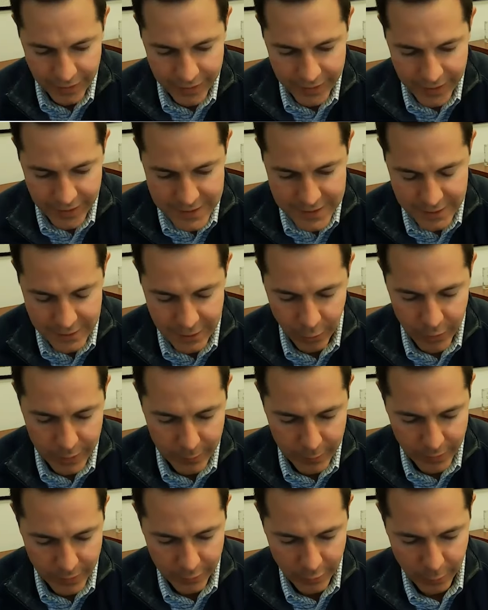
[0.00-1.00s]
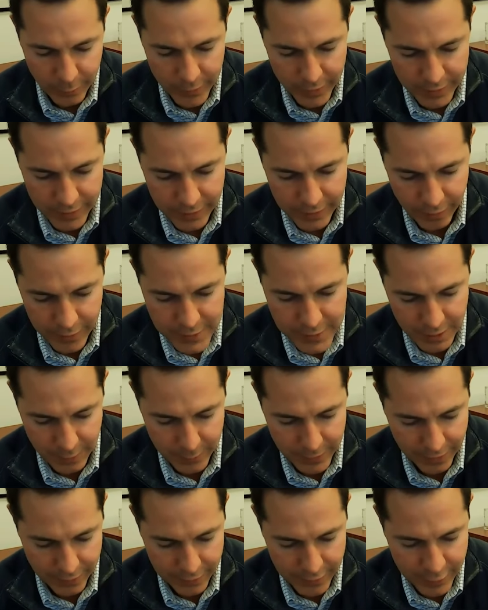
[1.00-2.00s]
I got to know him a little bit. He'd always come
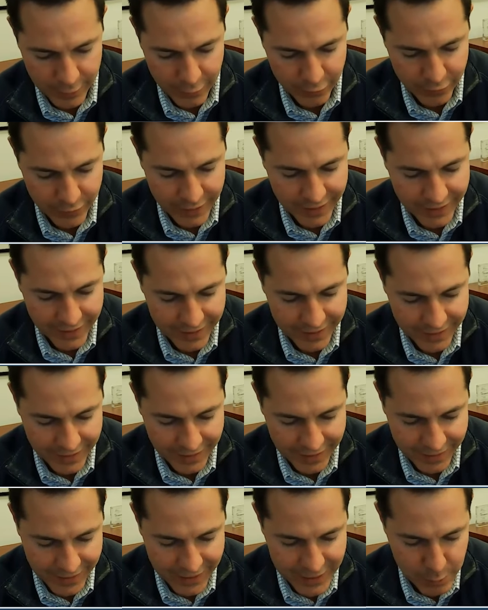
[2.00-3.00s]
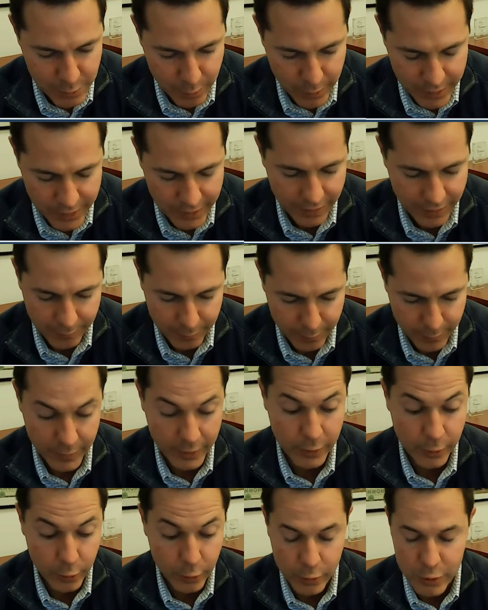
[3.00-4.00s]
down to UVA, and, and he's big, uh,
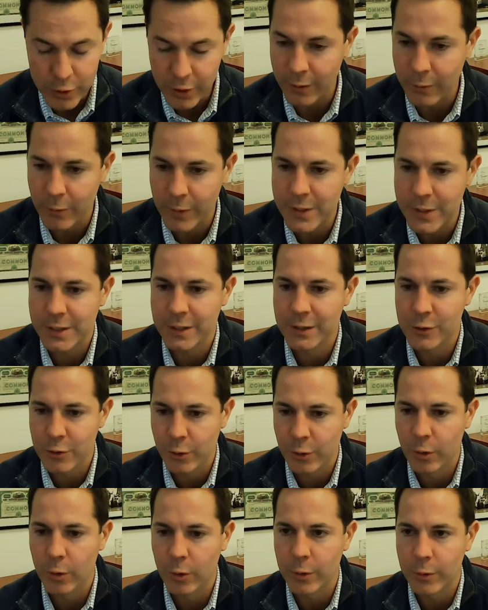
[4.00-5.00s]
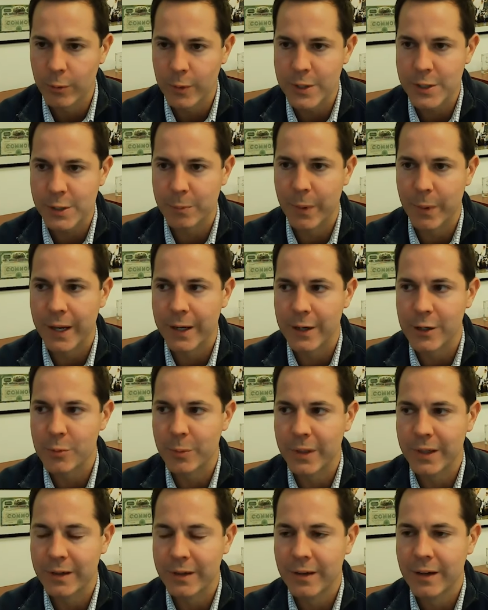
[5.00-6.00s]
huge on risk control and risk
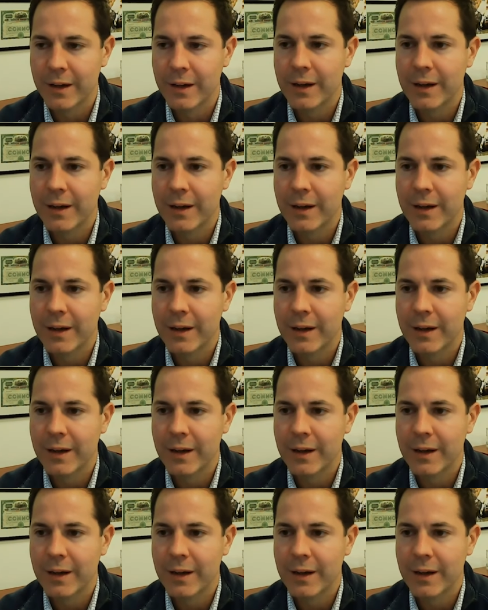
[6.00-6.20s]
management.